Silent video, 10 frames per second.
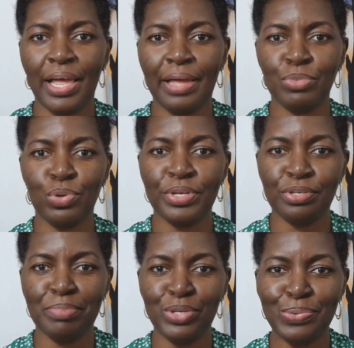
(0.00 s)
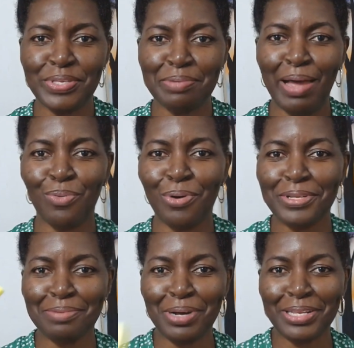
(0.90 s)
I'm going to be using my
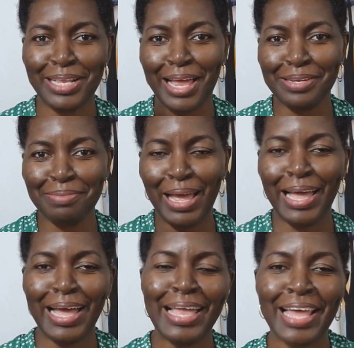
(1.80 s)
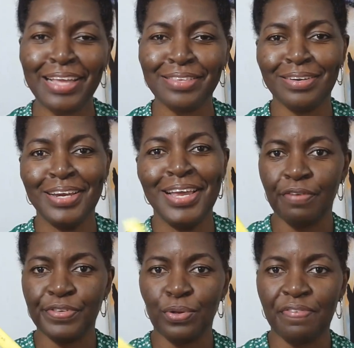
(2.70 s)
water bottle and my highlighter.
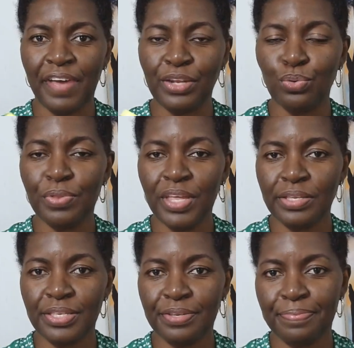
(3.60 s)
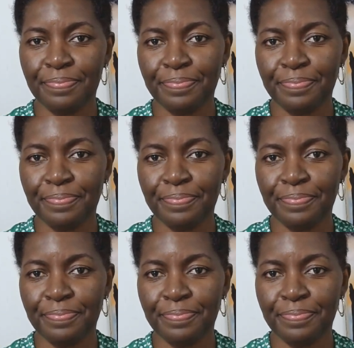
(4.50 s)
So if I do this,